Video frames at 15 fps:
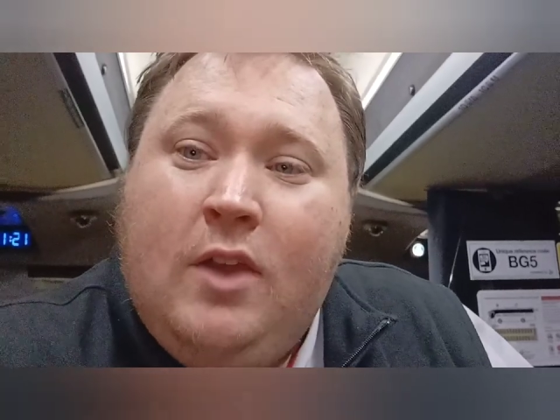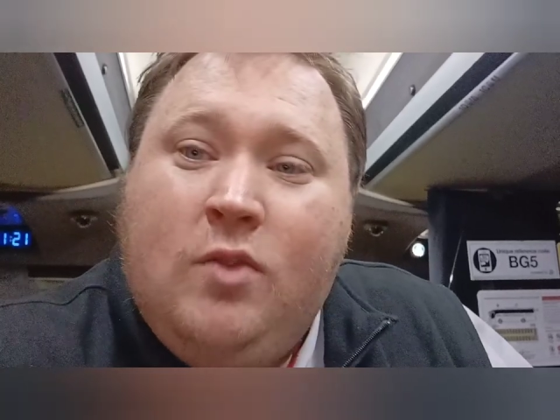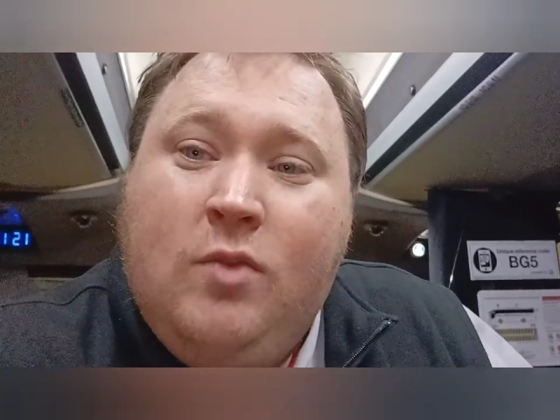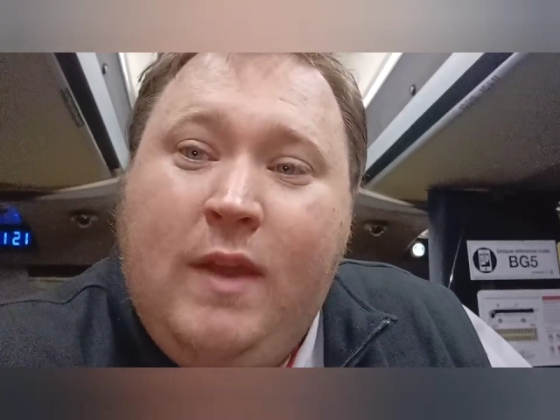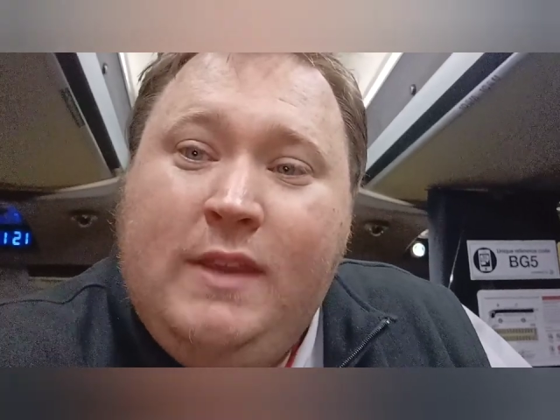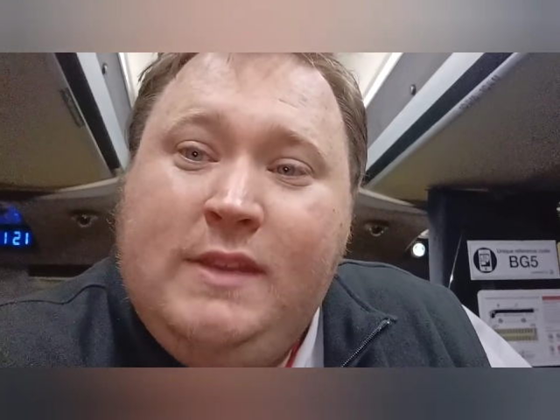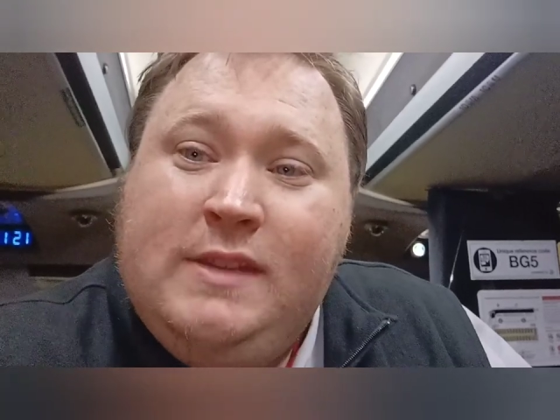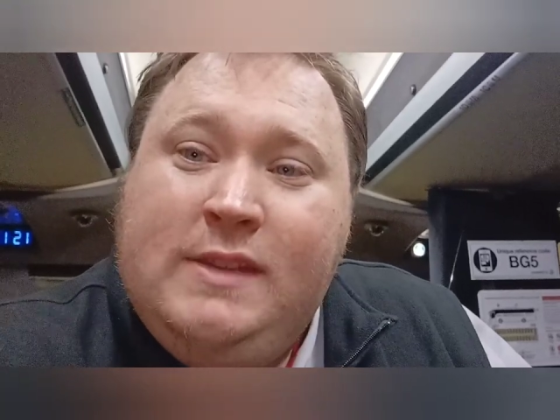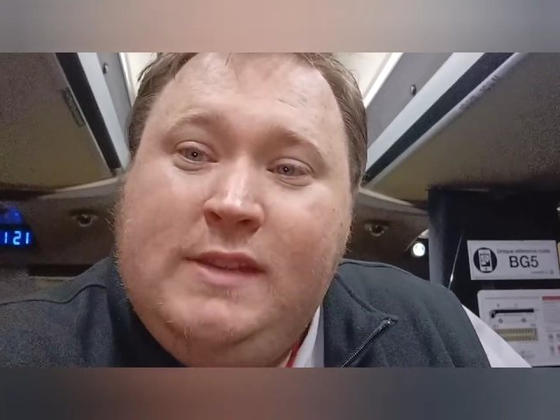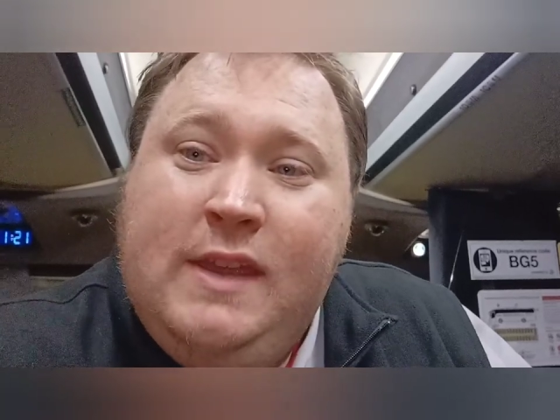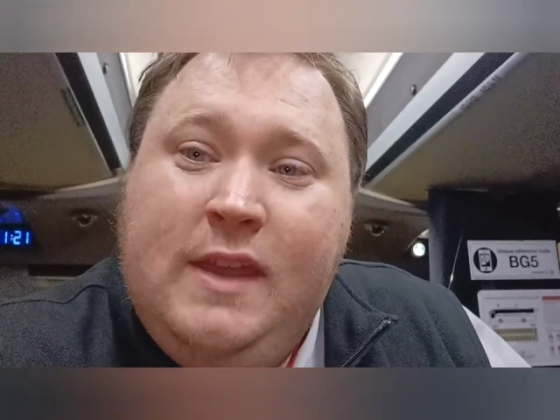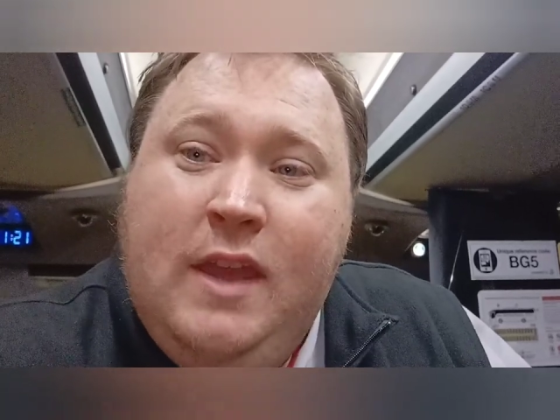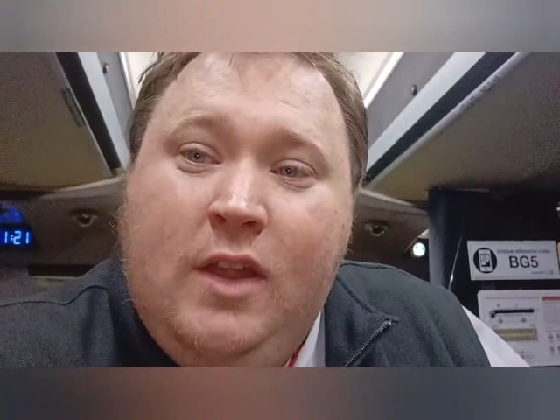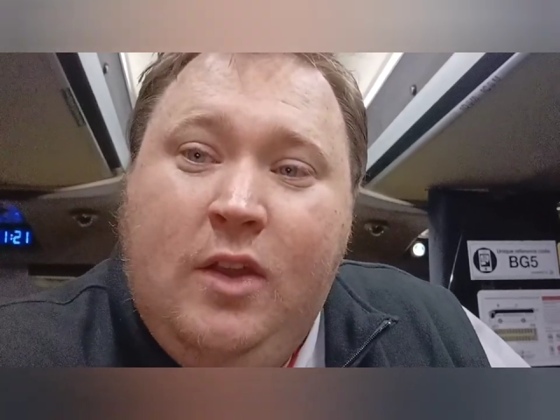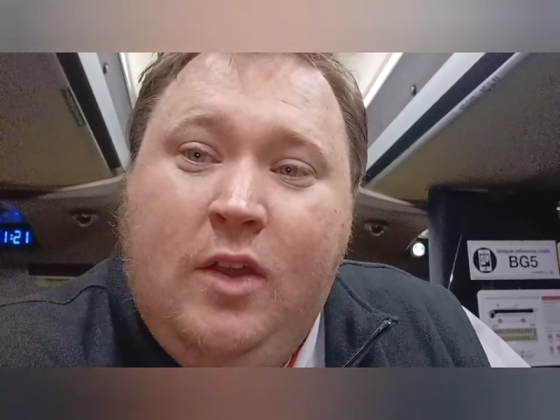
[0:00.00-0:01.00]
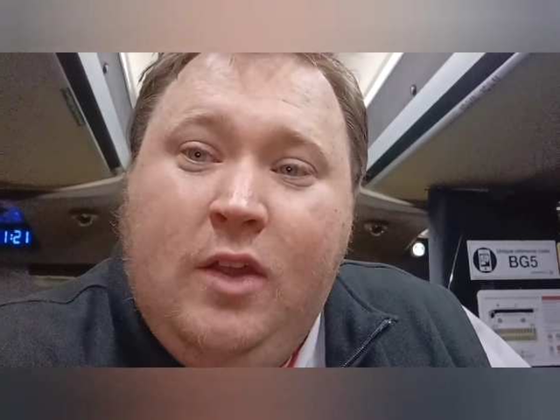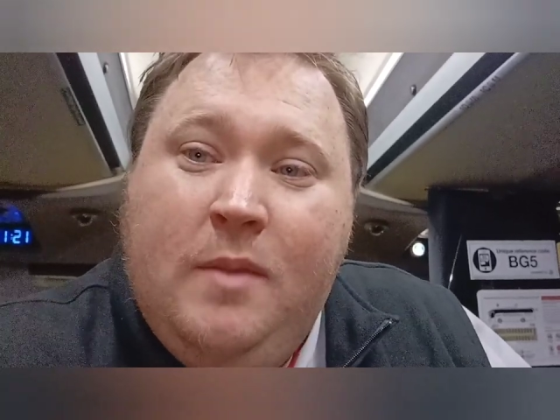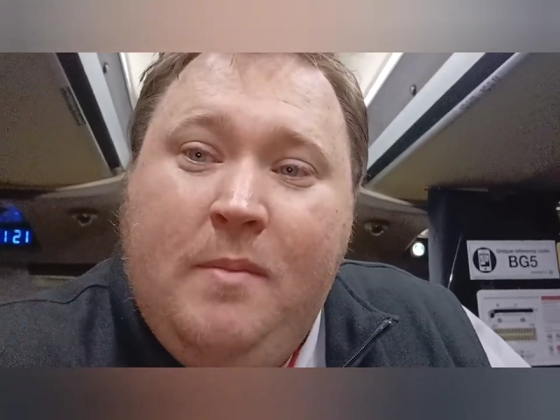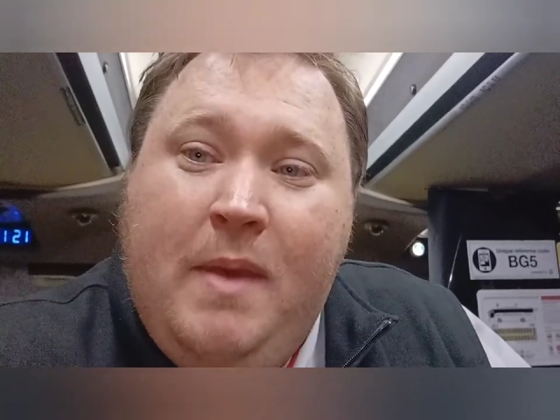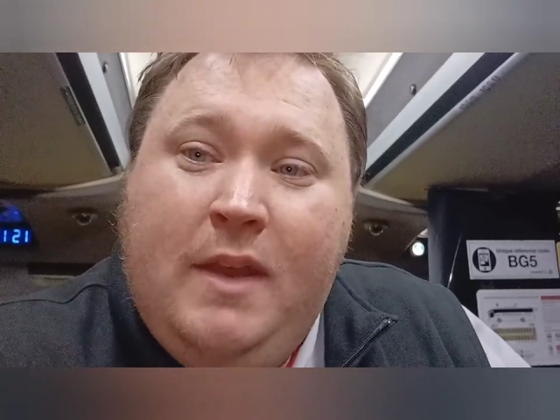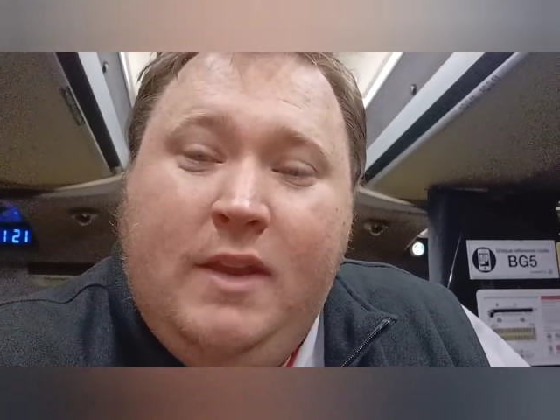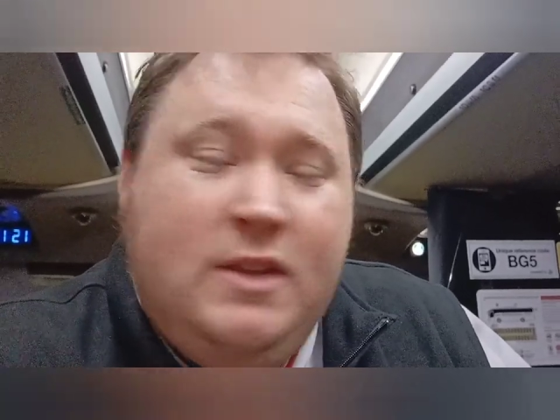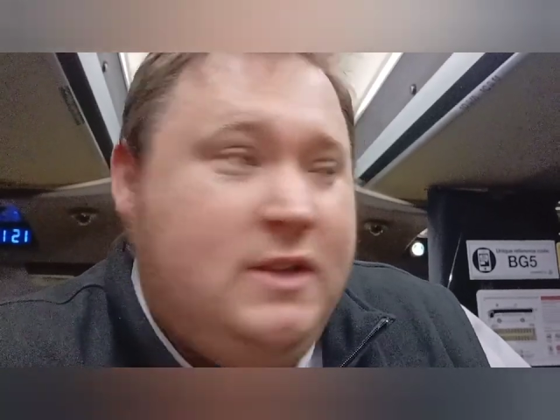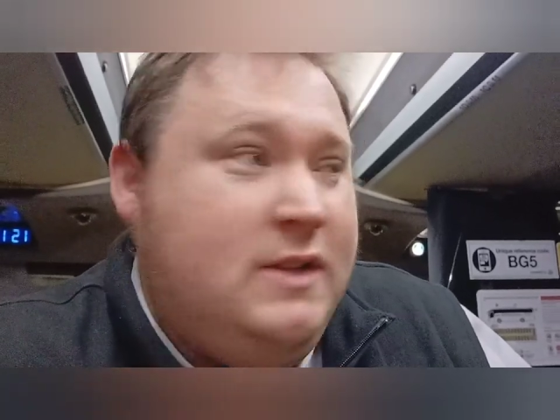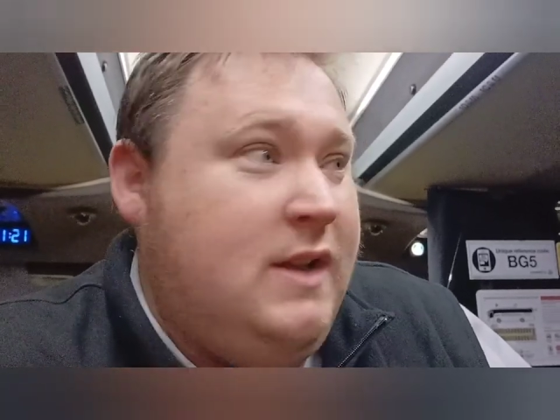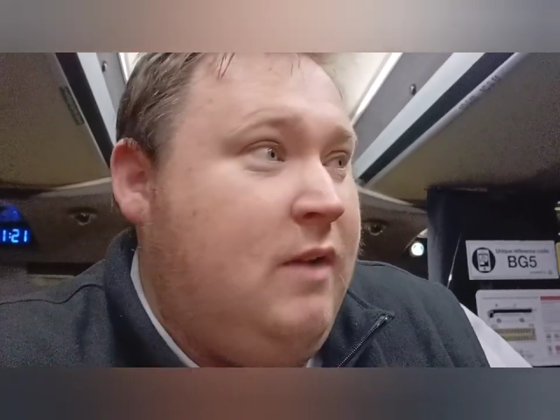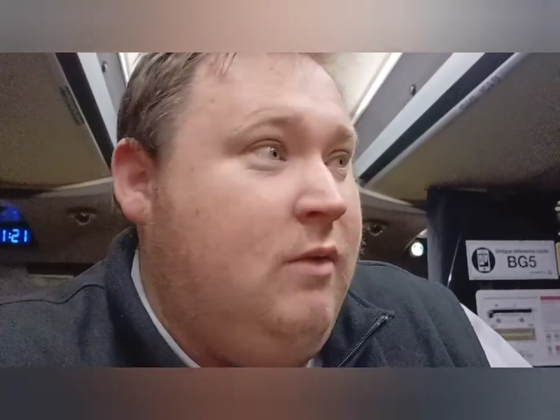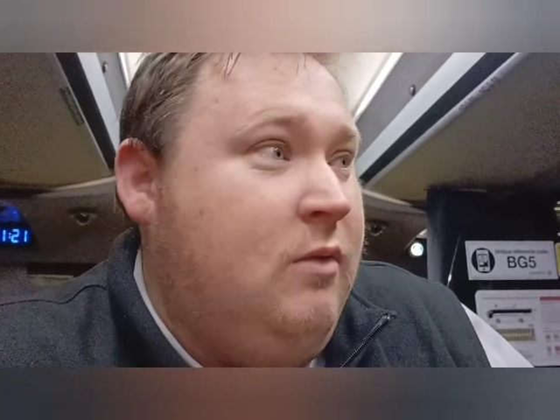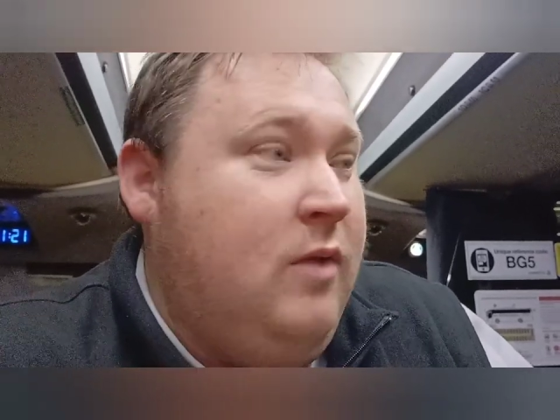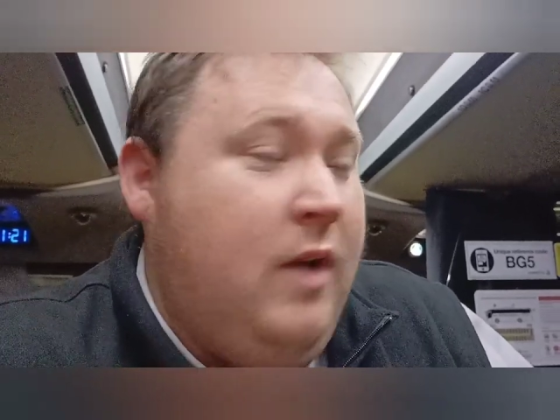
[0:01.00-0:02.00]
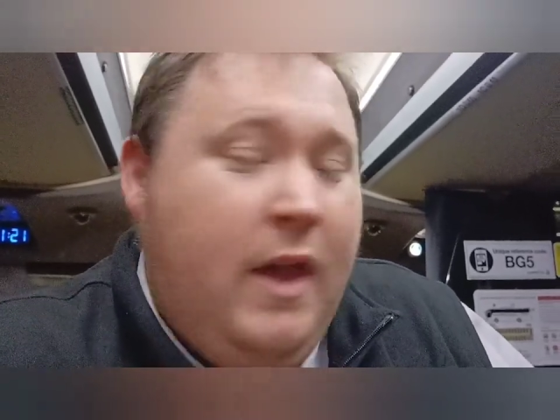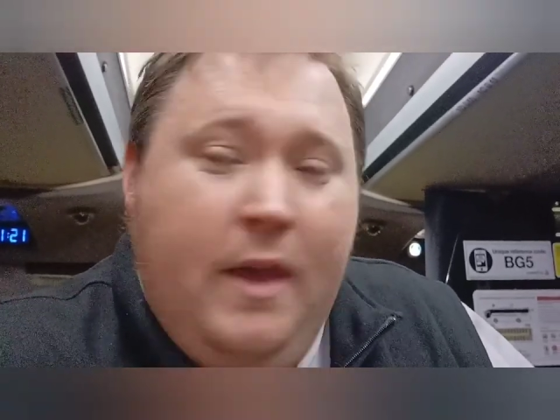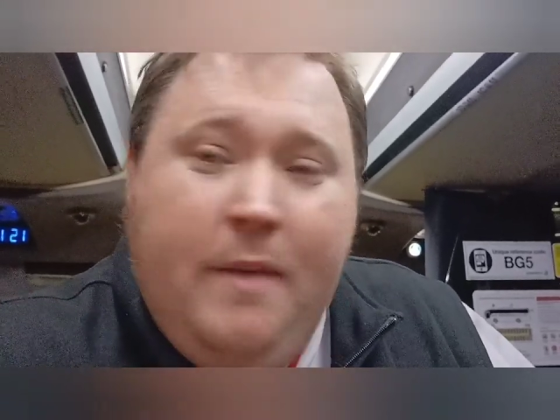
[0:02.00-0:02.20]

Great to see a lot of the managers out